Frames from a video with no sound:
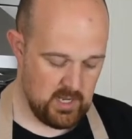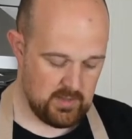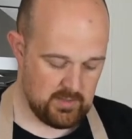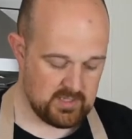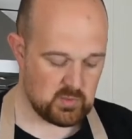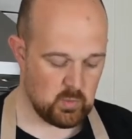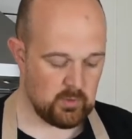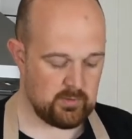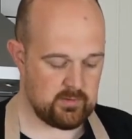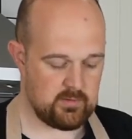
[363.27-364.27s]
This
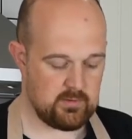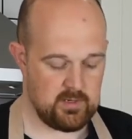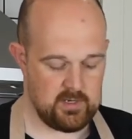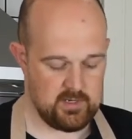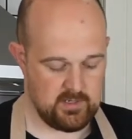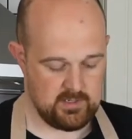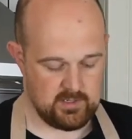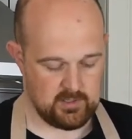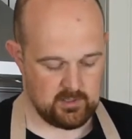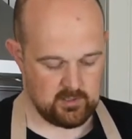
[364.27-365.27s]
one
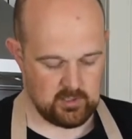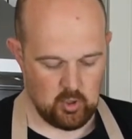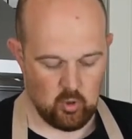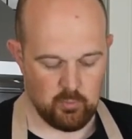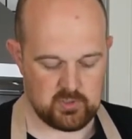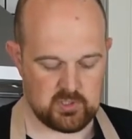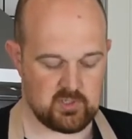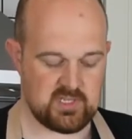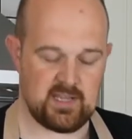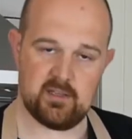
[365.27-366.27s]
almost
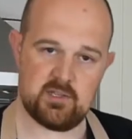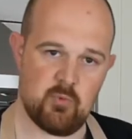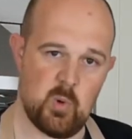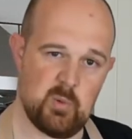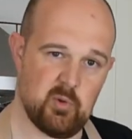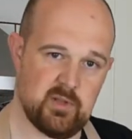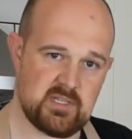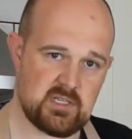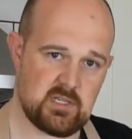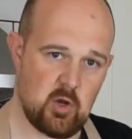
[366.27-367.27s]
looks like it's ruined, but this
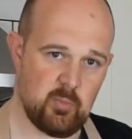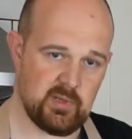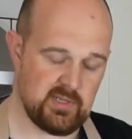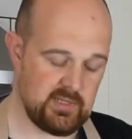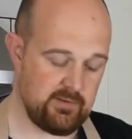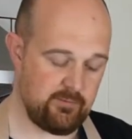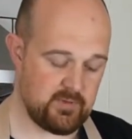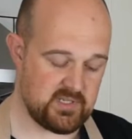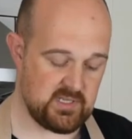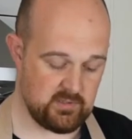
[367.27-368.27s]
is a completely
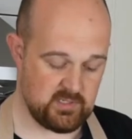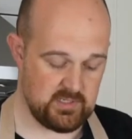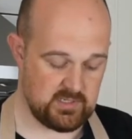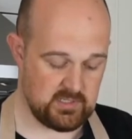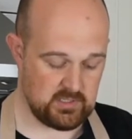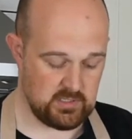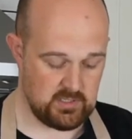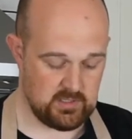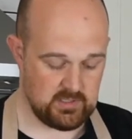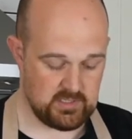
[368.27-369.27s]
different steel. So this
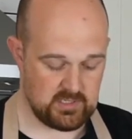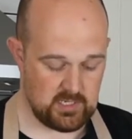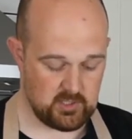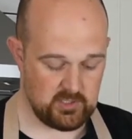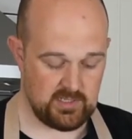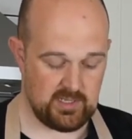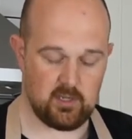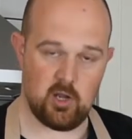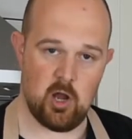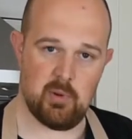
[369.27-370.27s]
is actually like a
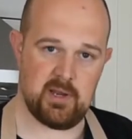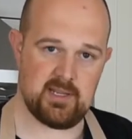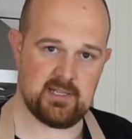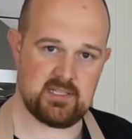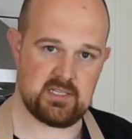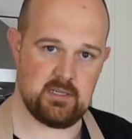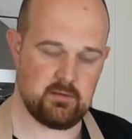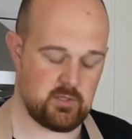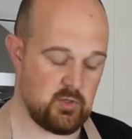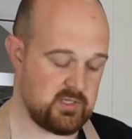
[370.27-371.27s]
carbonated steel,
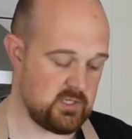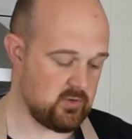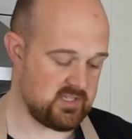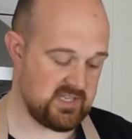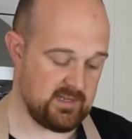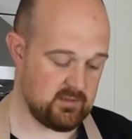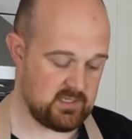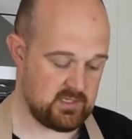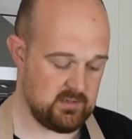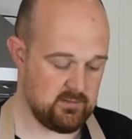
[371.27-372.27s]
so it's not stainless
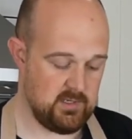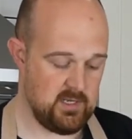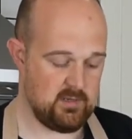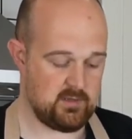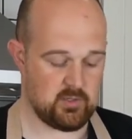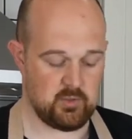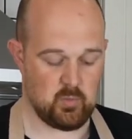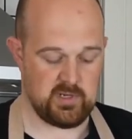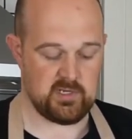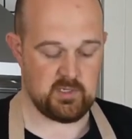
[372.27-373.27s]
steel. So
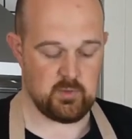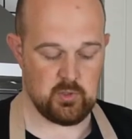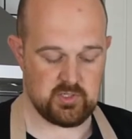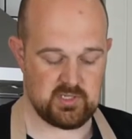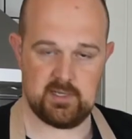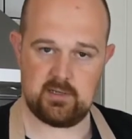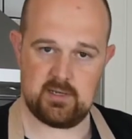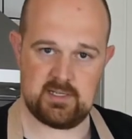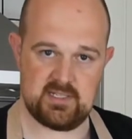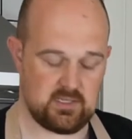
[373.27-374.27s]
when you do use it,
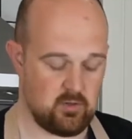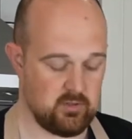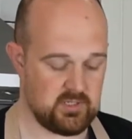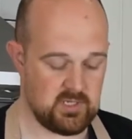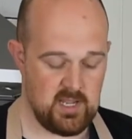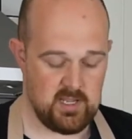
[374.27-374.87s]
it discolors.